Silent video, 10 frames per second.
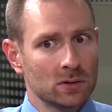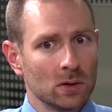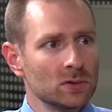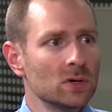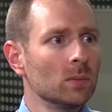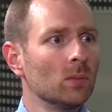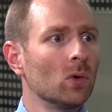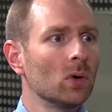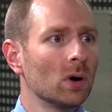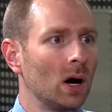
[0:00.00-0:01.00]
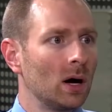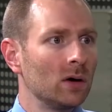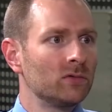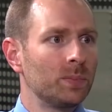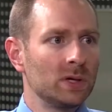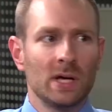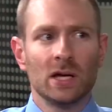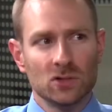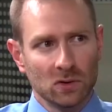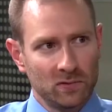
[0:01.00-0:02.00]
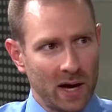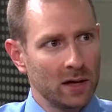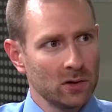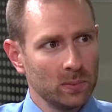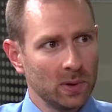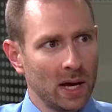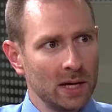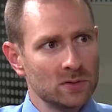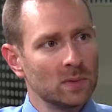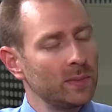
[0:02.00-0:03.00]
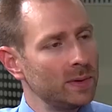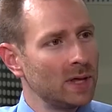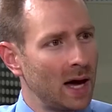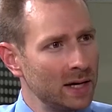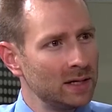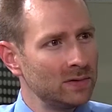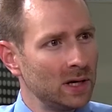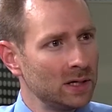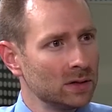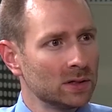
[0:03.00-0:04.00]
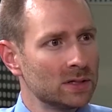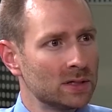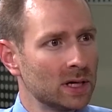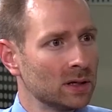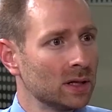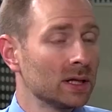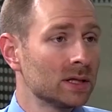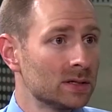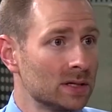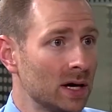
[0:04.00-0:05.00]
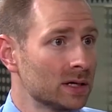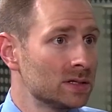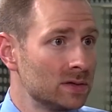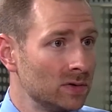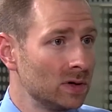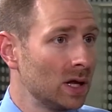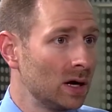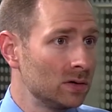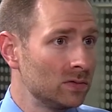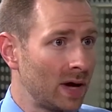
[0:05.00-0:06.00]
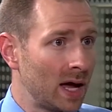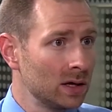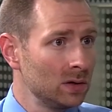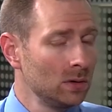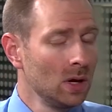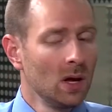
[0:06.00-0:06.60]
those are more of potential value plays, or maybe the high dividend yield is signaling that the stock is severely undervalued.